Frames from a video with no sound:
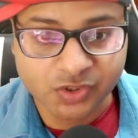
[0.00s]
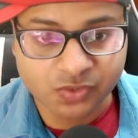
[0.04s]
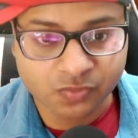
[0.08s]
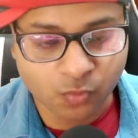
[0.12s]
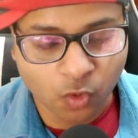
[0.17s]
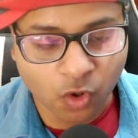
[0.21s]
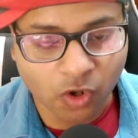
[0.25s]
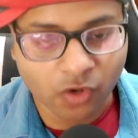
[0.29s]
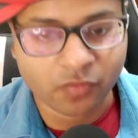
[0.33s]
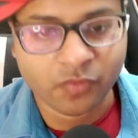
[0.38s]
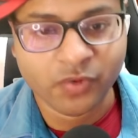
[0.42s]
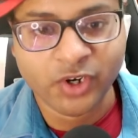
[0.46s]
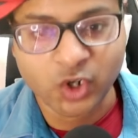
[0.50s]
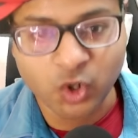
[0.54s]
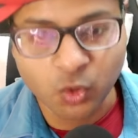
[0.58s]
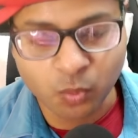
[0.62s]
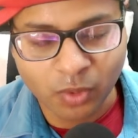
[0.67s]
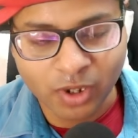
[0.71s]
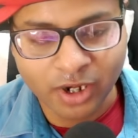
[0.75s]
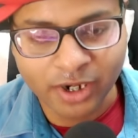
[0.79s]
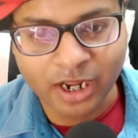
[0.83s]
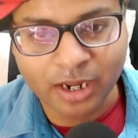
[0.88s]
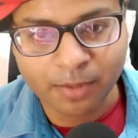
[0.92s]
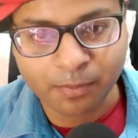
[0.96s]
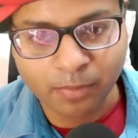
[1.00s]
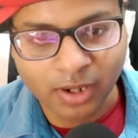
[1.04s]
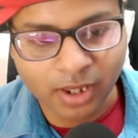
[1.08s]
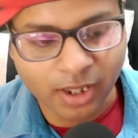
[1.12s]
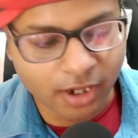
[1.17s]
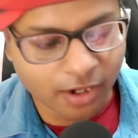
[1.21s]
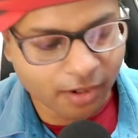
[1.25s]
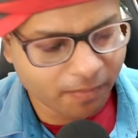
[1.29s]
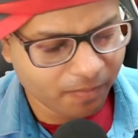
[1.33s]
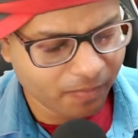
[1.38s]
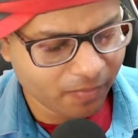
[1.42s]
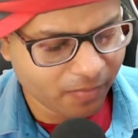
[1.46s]
for free to play type
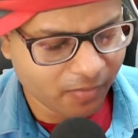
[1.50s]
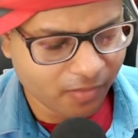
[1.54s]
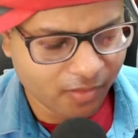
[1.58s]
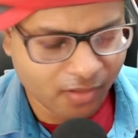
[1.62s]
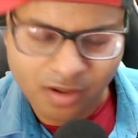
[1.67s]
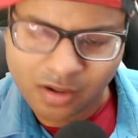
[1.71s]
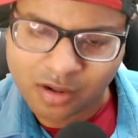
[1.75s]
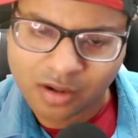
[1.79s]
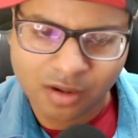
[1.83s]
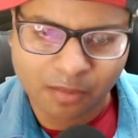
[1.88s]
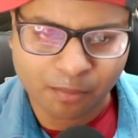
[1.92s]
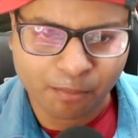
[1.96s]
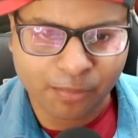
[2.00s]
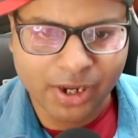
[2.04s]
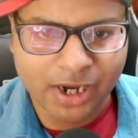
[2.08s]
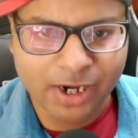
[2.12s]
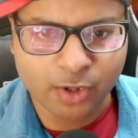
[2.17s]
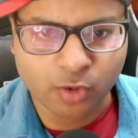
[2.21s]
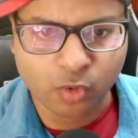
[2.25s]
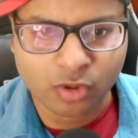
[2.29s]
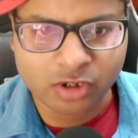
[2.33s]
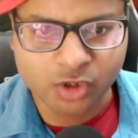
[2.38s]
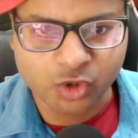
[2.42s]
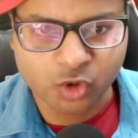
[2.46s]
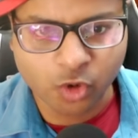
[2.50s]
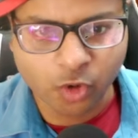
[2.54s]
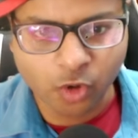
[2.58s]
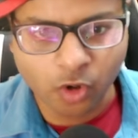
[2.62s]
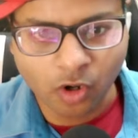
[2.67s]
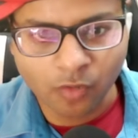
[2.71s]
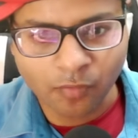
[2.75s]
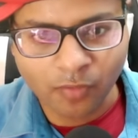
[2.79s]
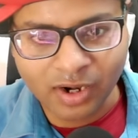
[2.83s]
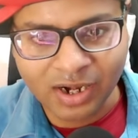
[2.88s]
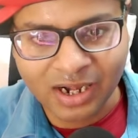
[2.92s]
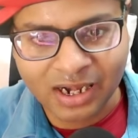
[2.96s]
player. Pay to win should
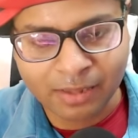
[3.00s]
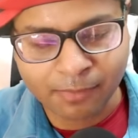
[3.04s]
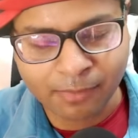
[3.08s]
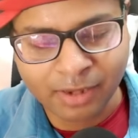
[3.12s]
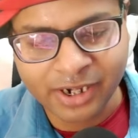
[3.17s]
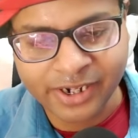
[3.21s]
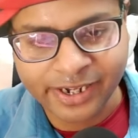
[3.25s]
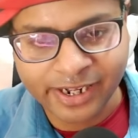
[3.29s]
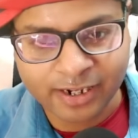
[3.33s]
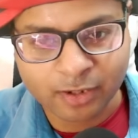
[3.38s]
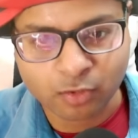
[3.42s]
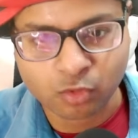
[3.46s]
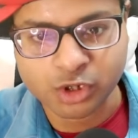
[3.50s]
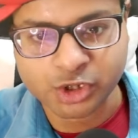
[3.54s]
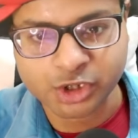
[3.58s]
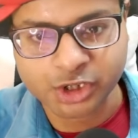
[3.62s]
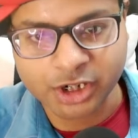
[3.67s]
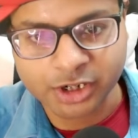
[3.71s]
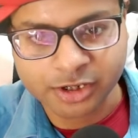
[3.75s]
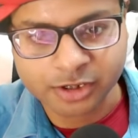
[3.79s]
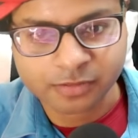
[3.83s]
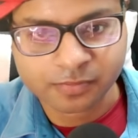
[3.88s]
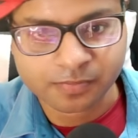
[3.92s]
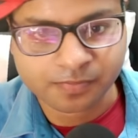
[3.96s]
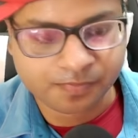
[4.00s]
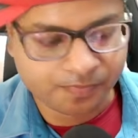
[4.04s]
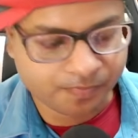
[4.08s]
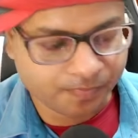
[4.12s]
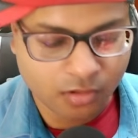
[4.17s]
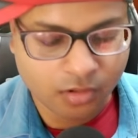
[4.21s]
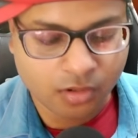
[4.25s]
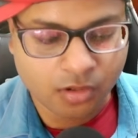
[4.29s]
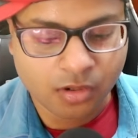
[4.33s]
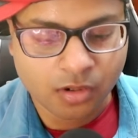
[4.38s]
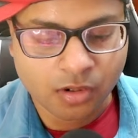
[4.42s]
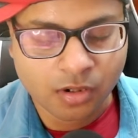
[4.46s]
go for level 10 widget.
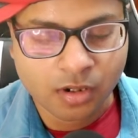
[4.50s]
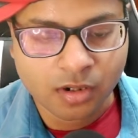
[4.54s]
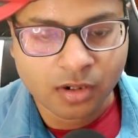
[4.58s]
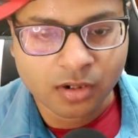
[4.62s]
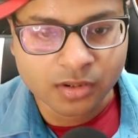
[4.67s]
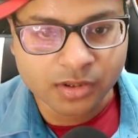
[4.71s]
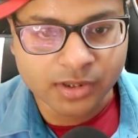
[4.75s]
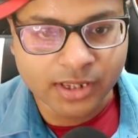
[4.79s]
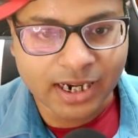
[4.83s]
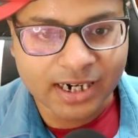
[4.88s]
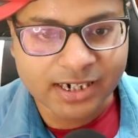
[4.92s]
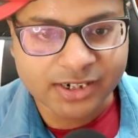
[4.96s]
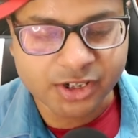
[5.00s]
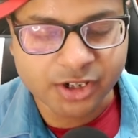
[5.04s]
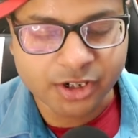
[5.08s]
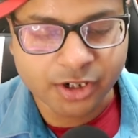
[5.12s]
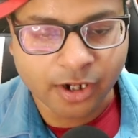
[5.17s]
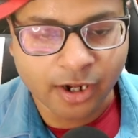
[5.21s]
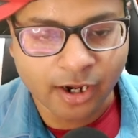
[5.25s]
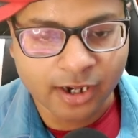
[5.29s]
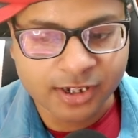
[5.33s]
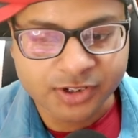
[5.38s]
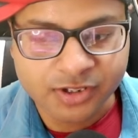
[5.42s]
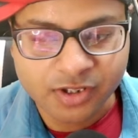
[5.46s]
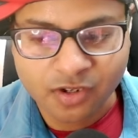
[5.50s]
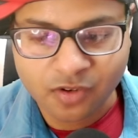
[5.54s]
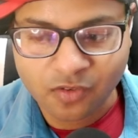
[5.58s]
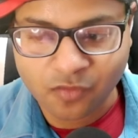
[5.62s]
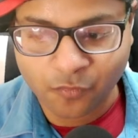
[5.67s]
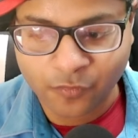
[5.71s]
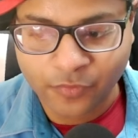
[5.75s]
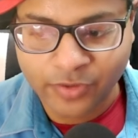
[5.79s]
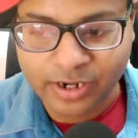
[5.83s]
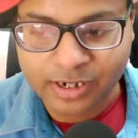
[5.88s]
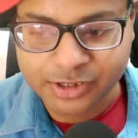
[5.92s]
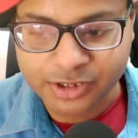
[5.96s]
That's it guys.
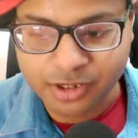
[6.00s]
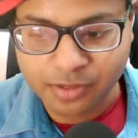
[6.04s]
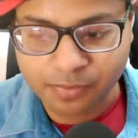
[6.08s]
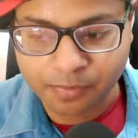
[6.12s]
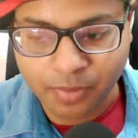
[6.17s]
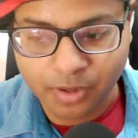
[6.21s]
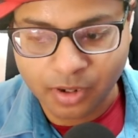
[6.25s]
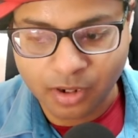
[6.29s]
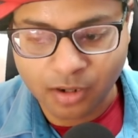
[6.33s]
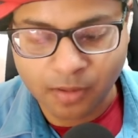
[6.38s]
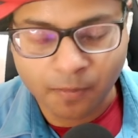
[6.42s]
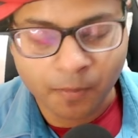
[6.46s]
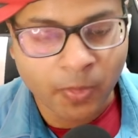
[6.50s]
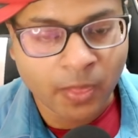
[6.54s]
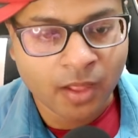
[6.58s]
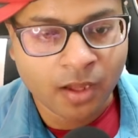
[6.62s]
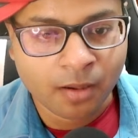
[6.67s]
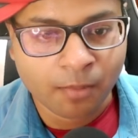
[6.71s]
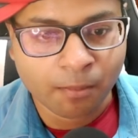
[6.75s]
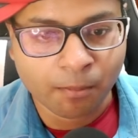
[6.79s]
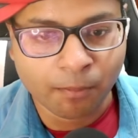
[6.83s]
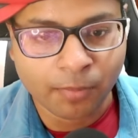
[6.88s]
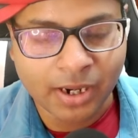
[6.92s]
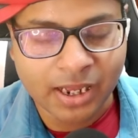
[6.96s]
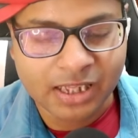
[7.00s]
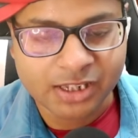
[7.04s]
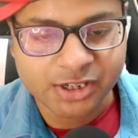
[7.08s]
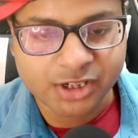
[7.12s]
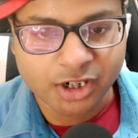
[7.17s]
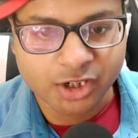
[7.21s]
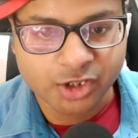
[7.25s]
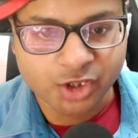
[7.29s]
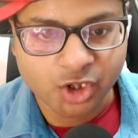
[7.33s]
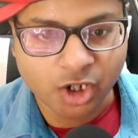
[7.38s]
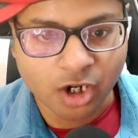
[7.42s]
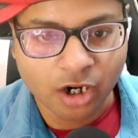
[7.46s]
Very simple.
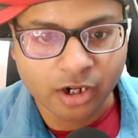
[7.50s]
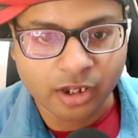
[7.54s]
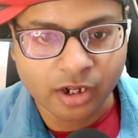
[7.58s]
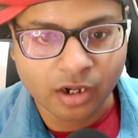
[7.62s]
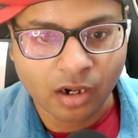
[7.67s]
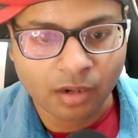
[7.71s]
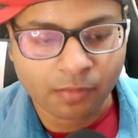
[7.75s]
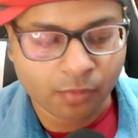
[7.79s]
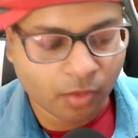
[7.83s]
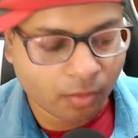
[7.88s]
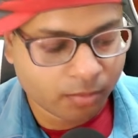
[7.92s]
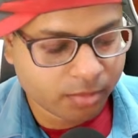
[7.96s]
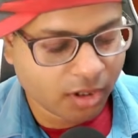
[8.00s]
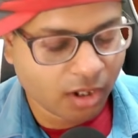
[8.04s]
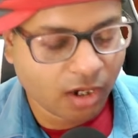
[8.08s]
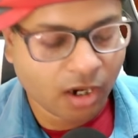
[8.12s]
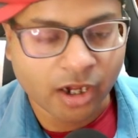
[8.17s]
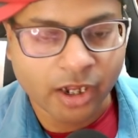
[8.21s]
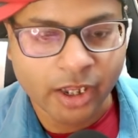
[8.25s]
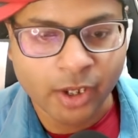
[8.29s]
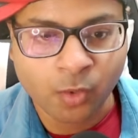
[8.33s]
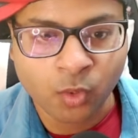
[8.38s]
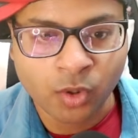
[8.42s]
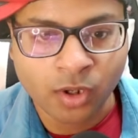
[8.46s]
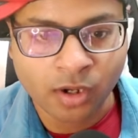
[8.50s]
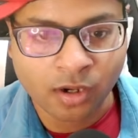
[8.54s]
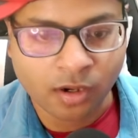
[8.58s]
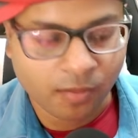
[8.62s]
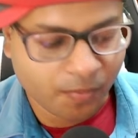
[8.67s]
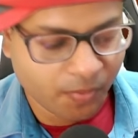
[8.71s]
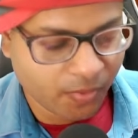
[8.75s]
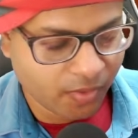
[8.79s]
Blanchette shard come from the lucky wheel.